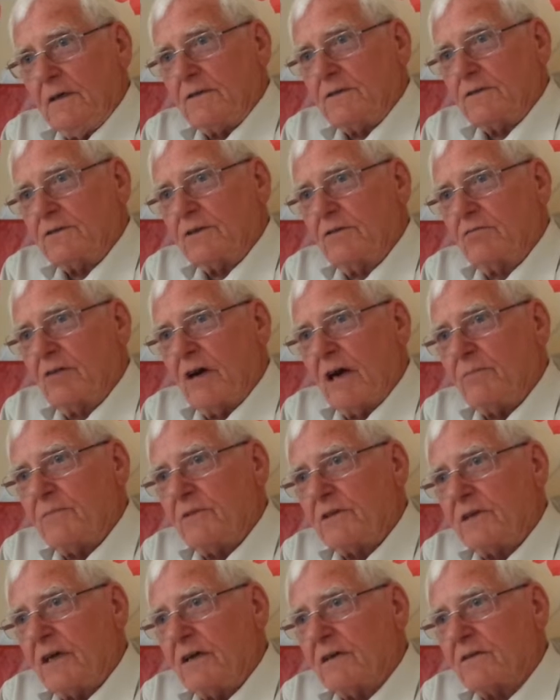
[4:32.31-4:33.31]
she ran
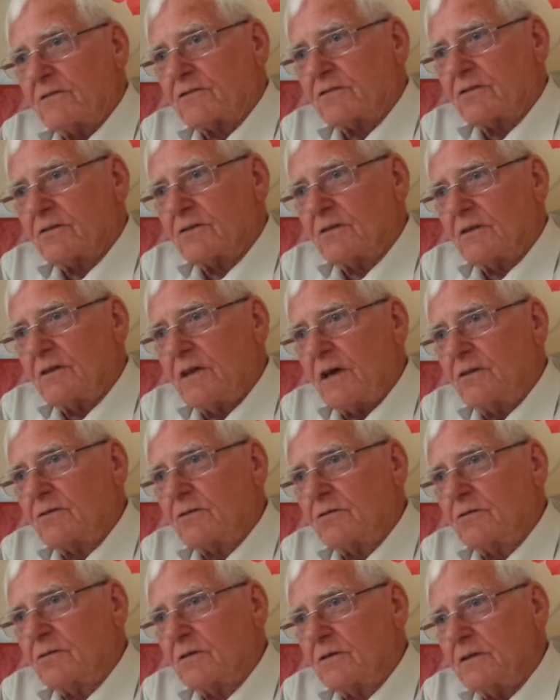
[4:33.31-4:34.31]
me down to the
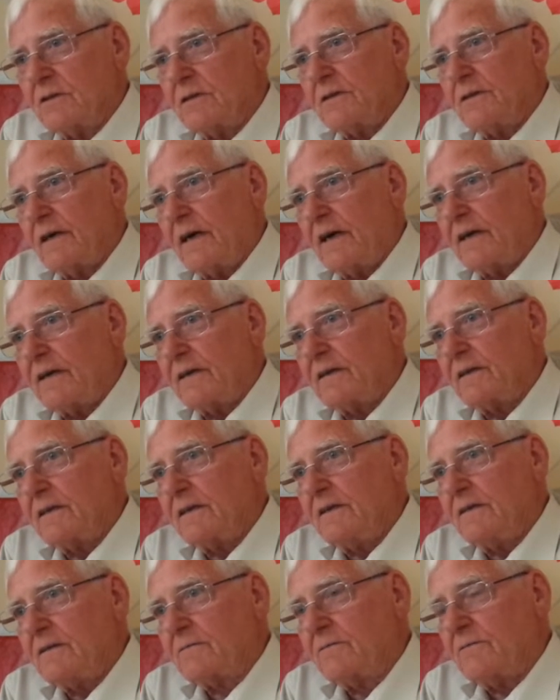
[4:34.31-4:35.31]
local
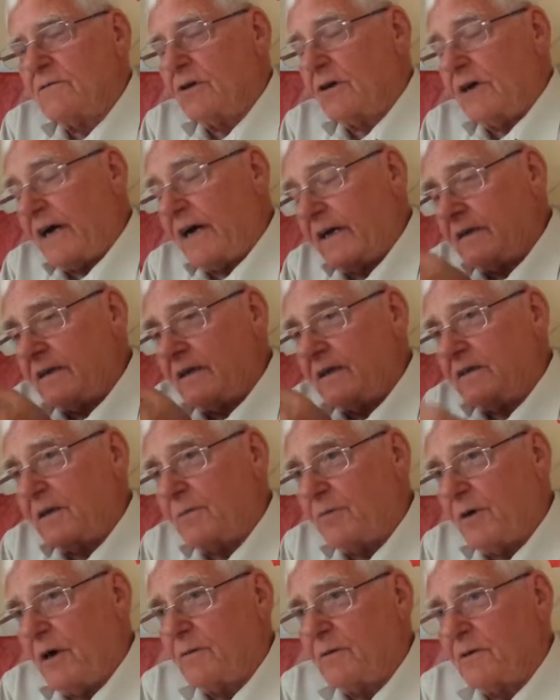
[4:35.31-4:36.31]
A&E, not A&E
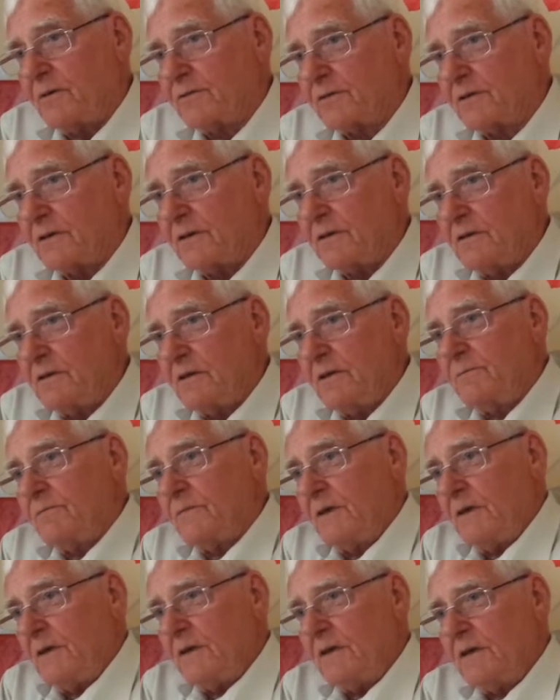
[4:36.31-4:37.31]
department, it was
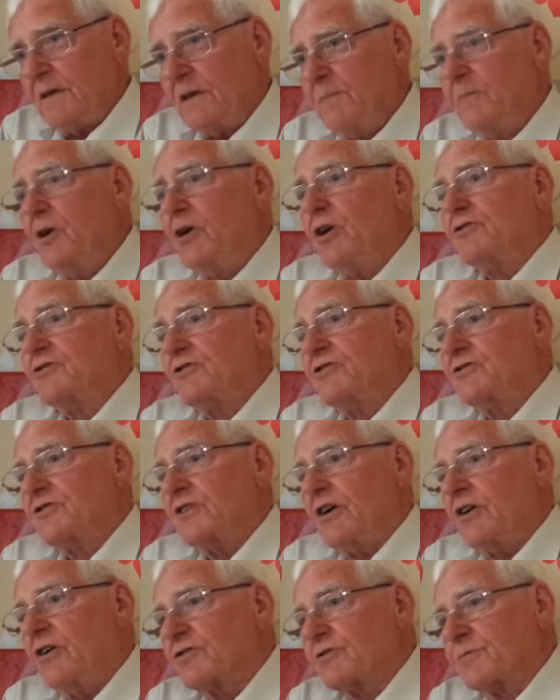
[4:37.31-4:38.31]
an
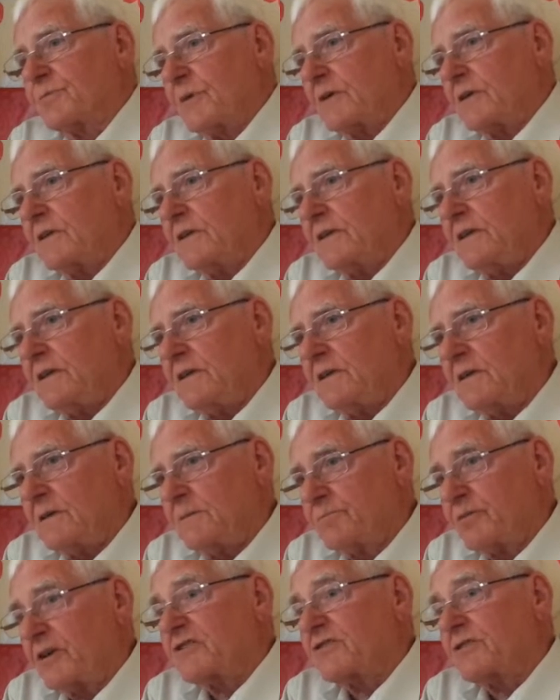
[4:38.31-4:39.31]
emergency hospital in
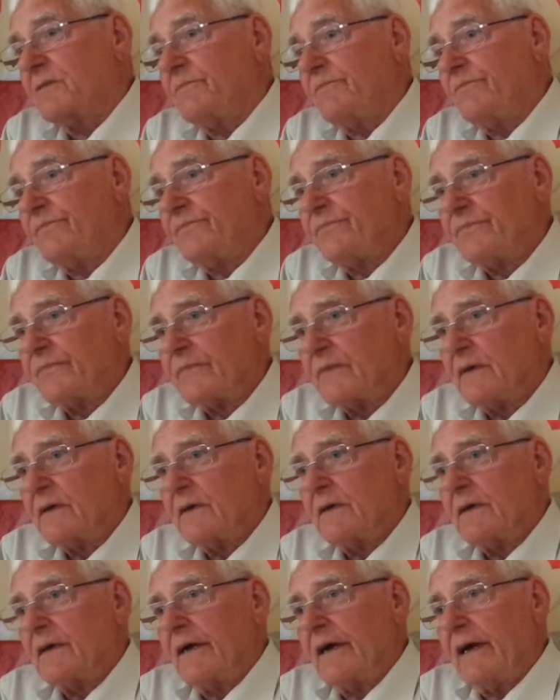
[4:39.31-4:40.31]
Brixham.
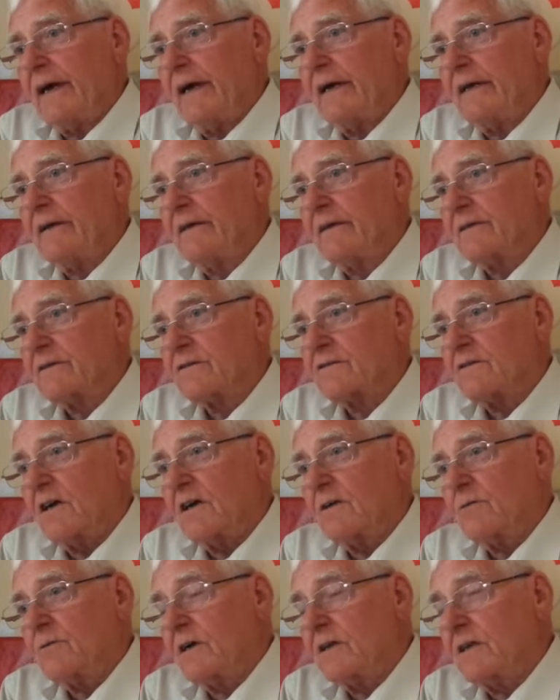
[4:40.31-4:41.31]
And
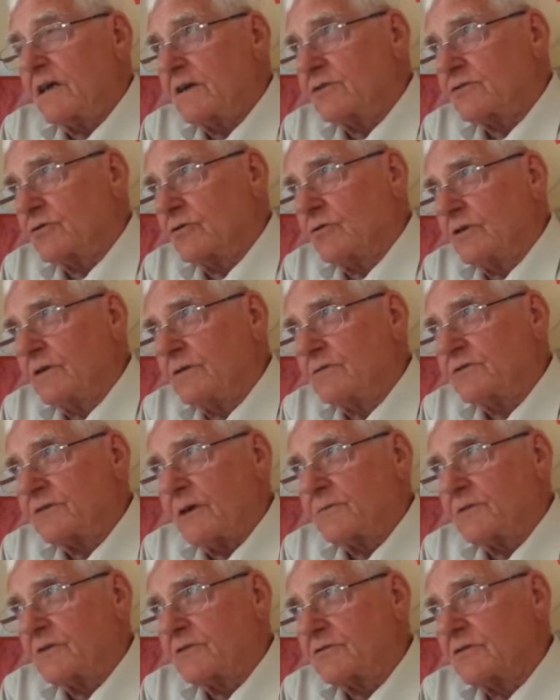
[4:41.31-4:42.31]
straight away they saw there was
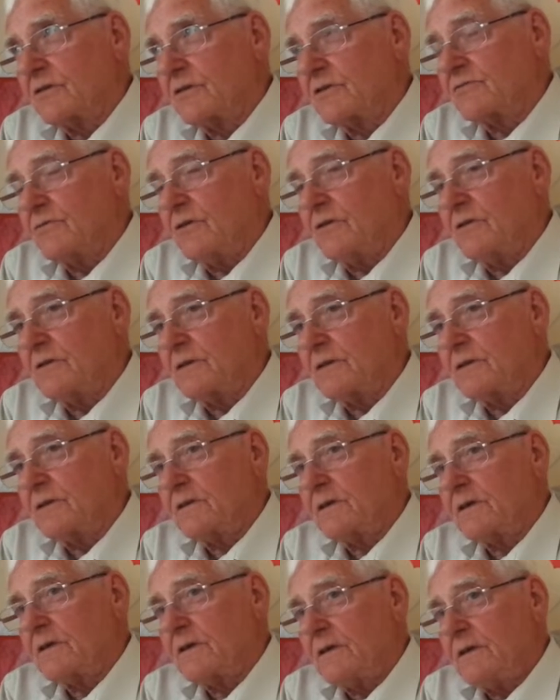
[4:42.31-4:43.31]
something serious wrong.
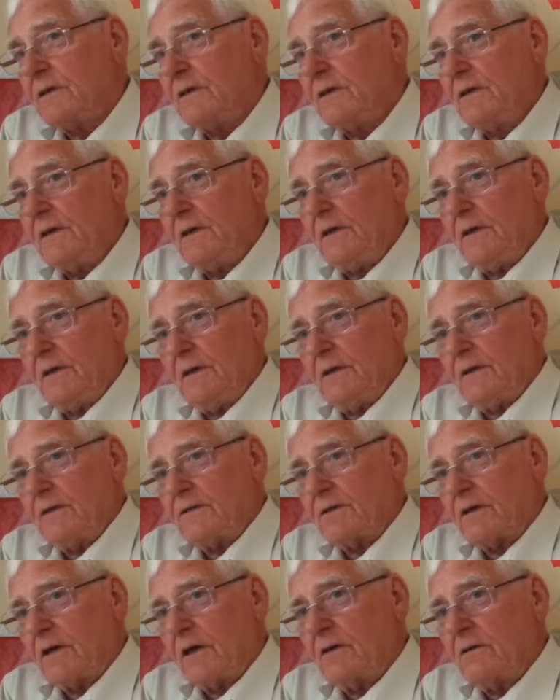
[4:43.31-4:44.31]
And
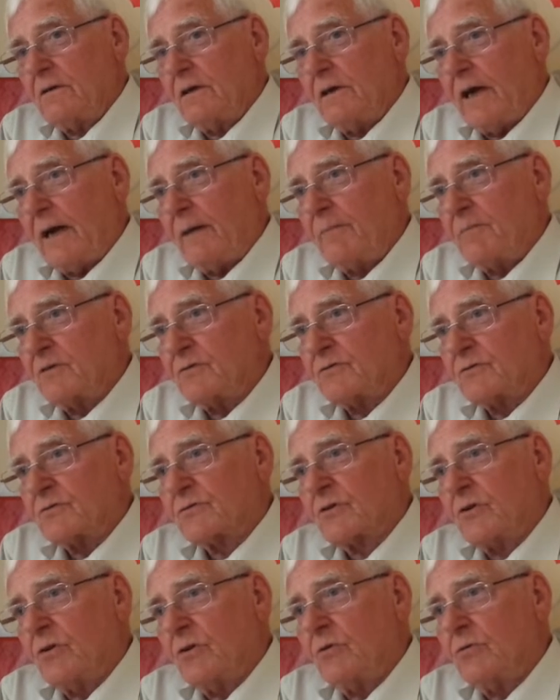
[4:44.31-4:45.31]
so an ambulance
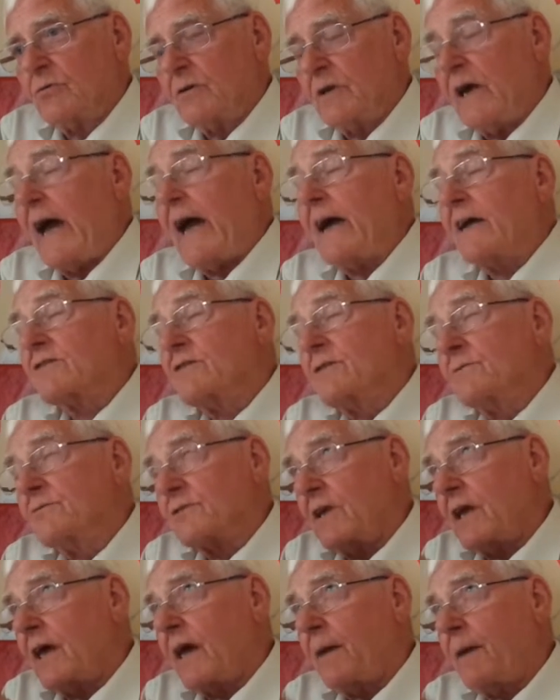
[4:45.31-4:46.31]
was called. Actually, there was an